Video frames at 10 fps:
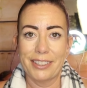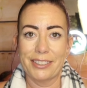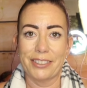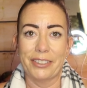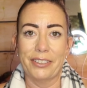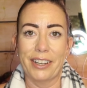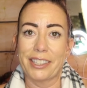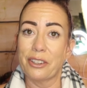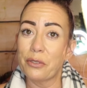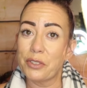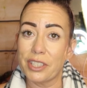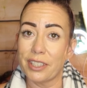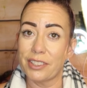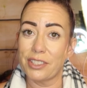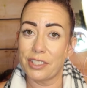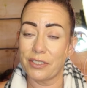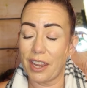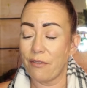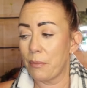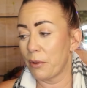So I'd love to do
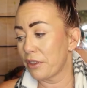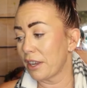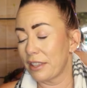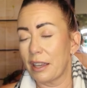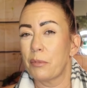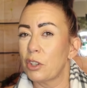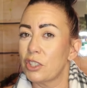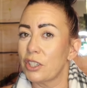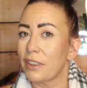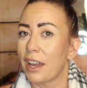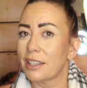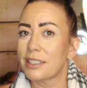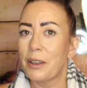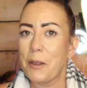that every month, and I think I'm going to do that.